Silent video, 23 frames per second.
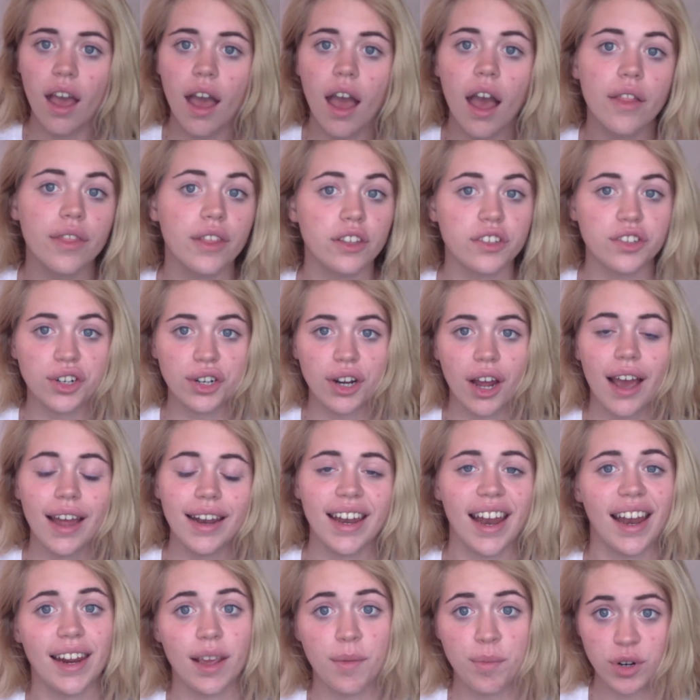These are not in
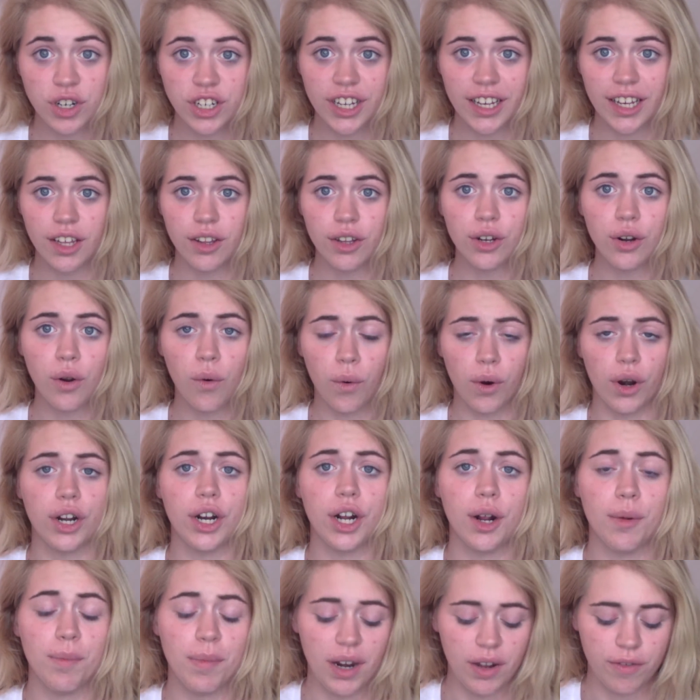any particular
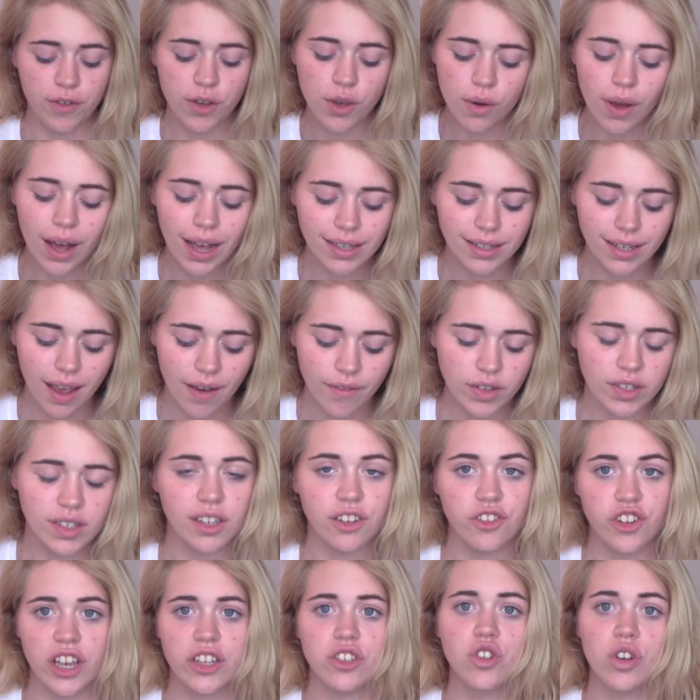order, but if you guys have a
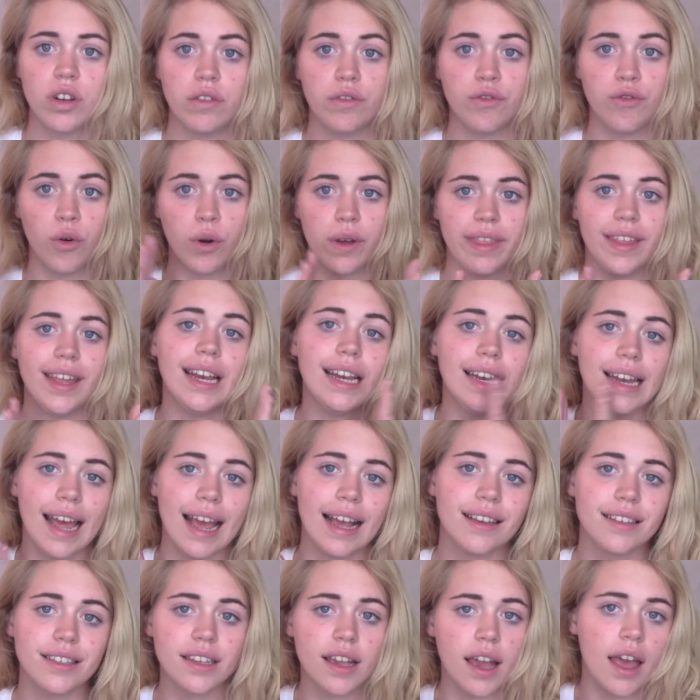suggestion for the
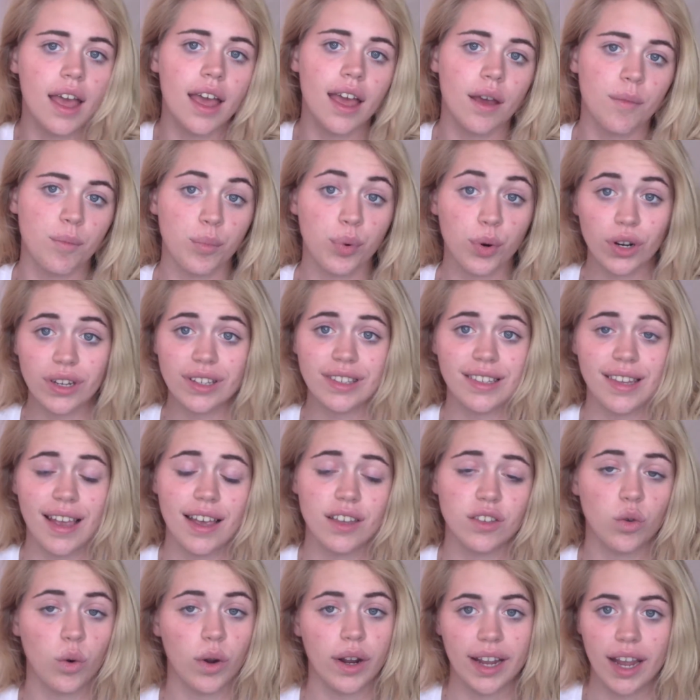next princess
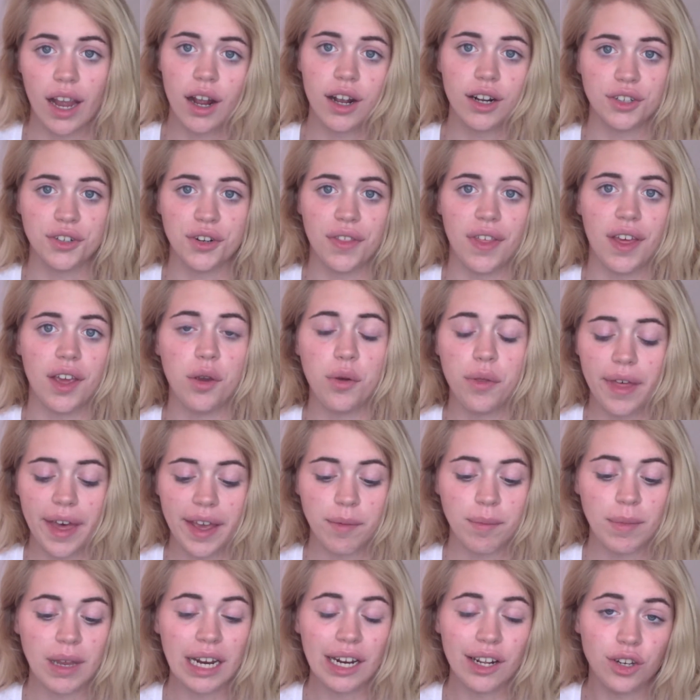or character that you'd like
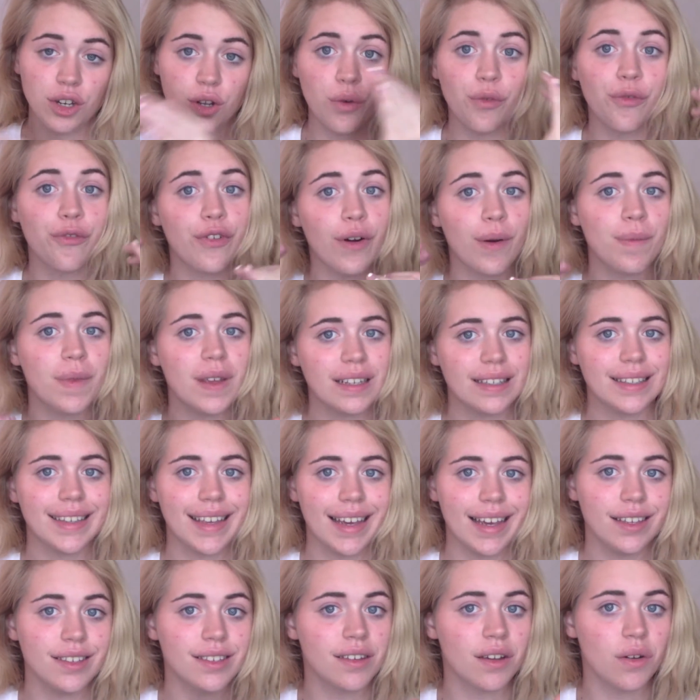me to do from this
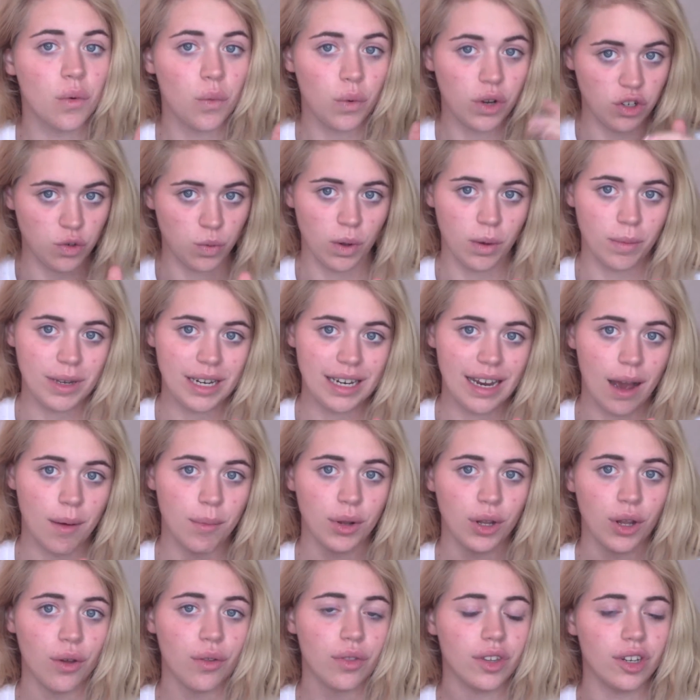list, which will be down
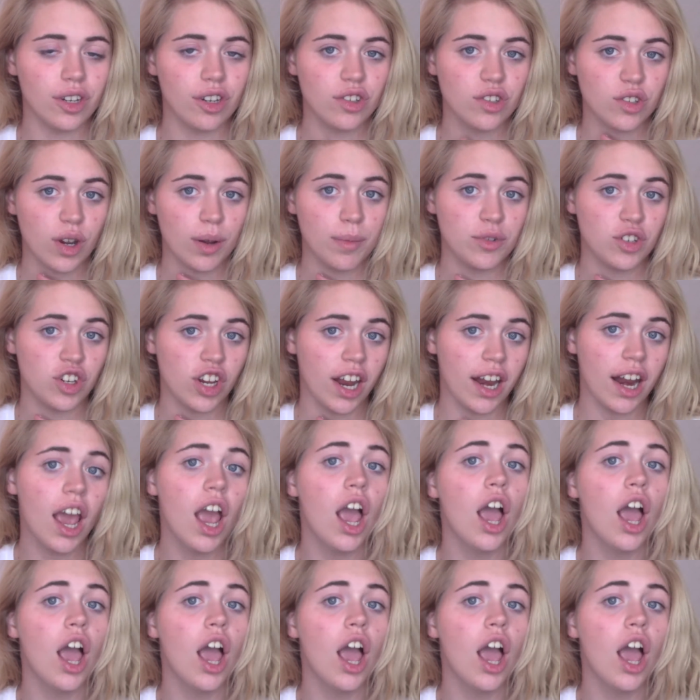below in the description,